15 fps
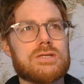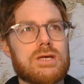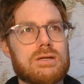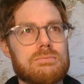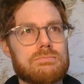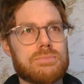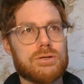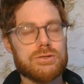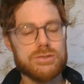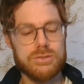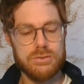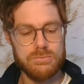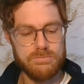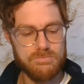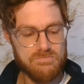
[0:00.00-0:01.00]
that
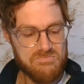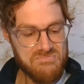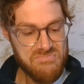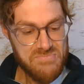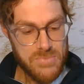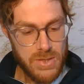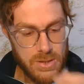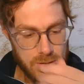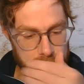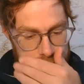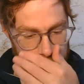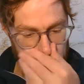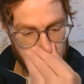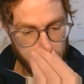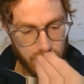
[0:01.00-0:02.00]
person?
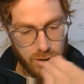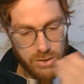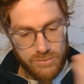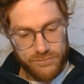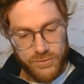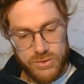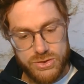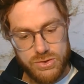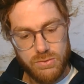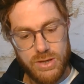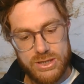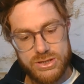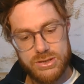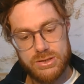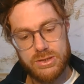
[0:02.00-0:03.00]
So here we are, the first
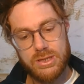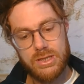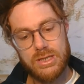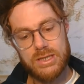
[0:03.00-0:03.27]
question.